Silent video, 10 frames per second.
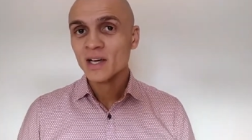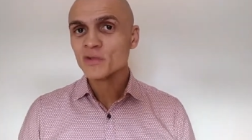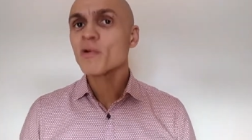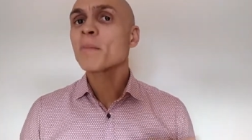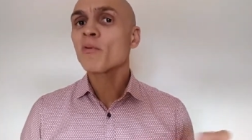
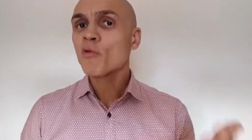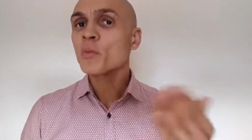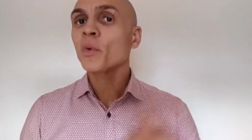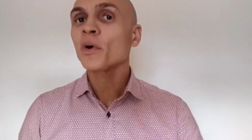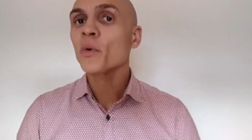Do you remember
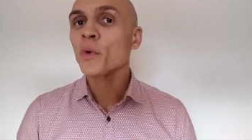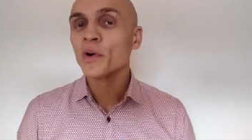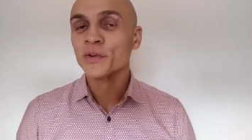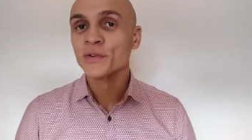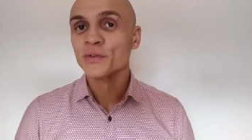Room
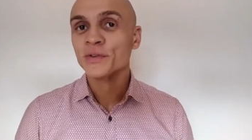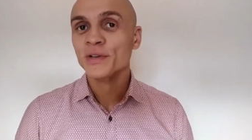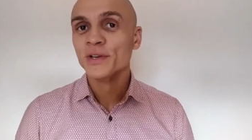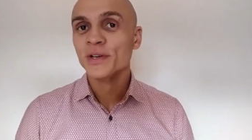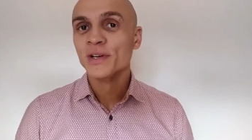101?
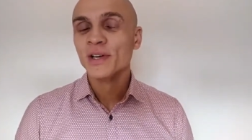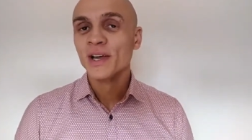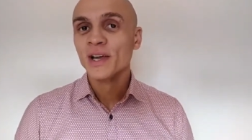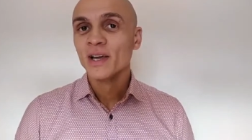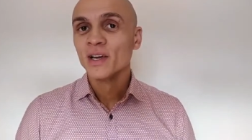
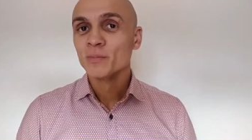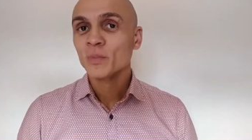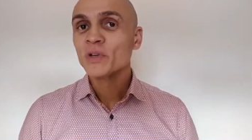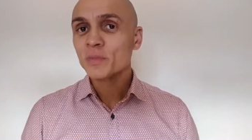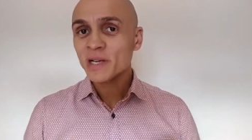
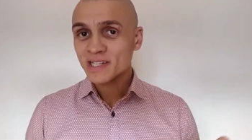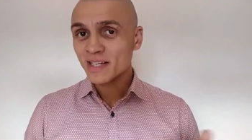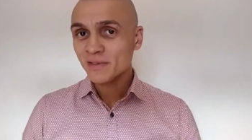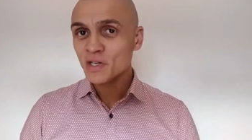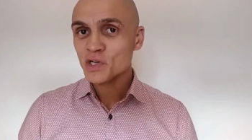used to be a
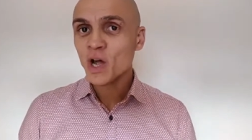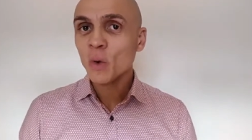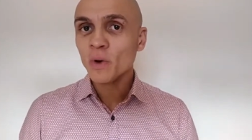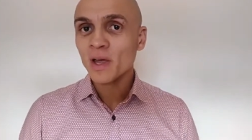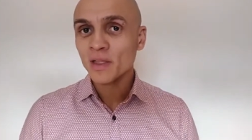TV show
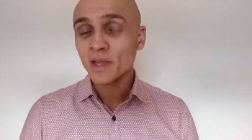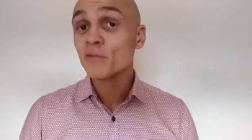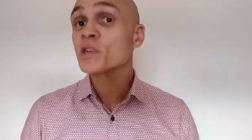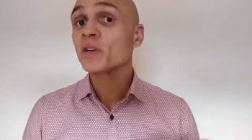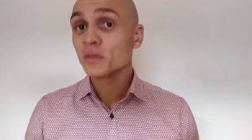with
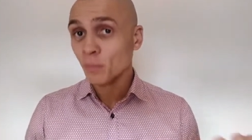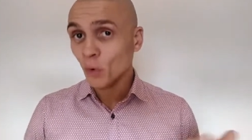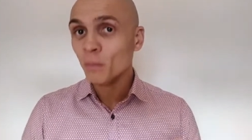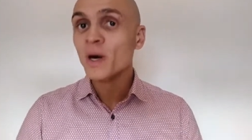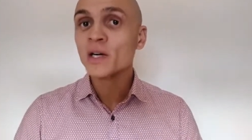originally it was
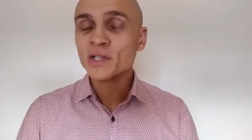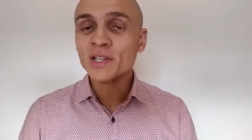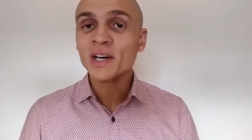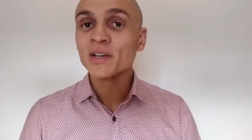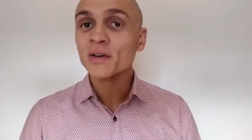Paul
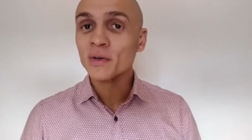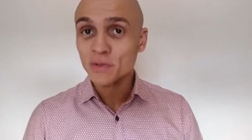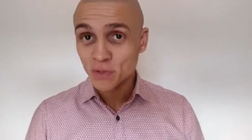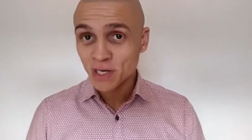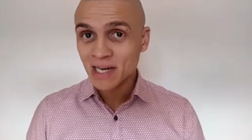Merton. I don't know who's
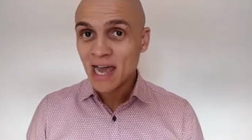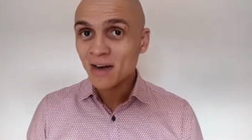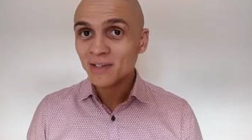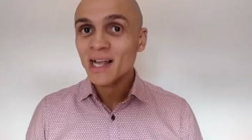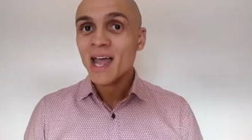doing it
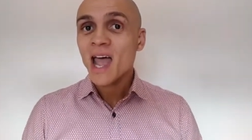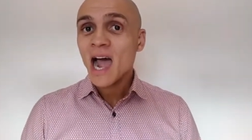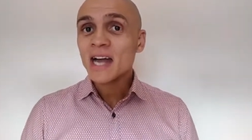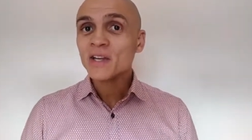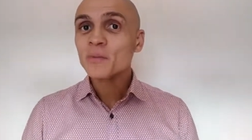now.
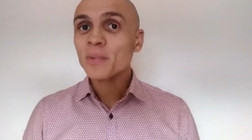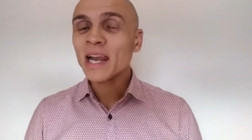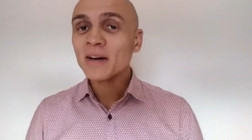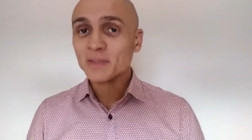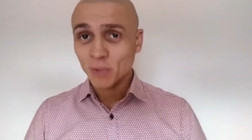And you'd be
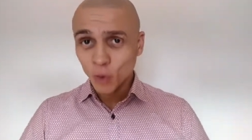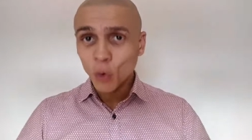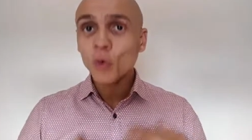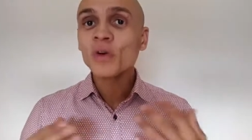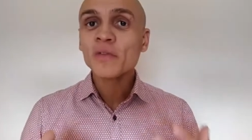allowed to put
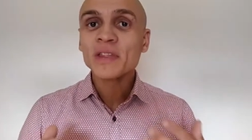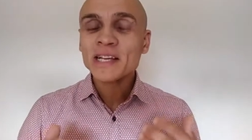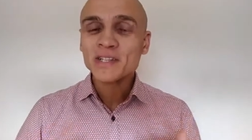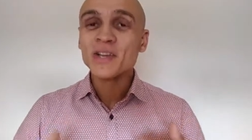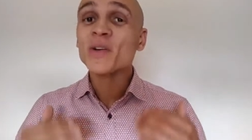all of the
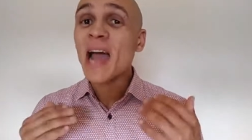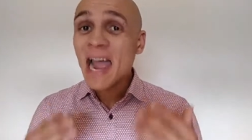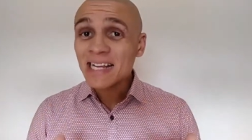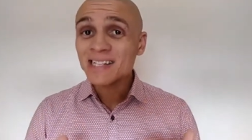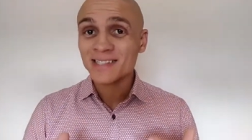things that you
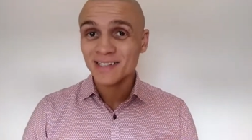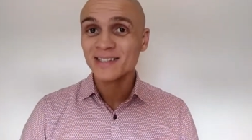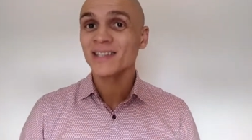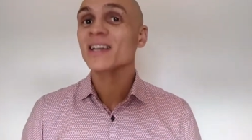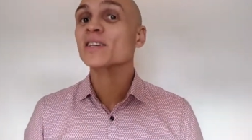
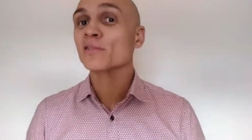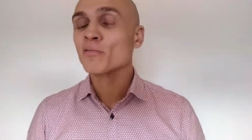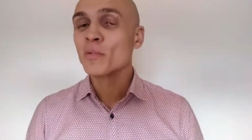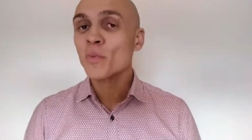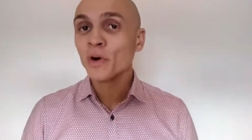hated into
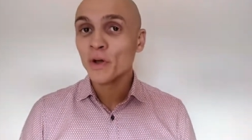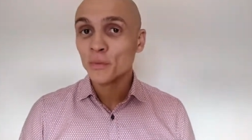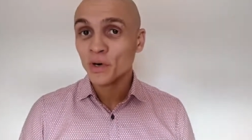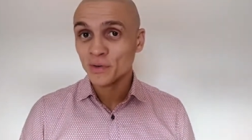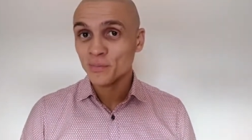Room
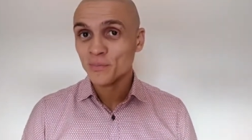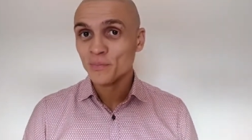101.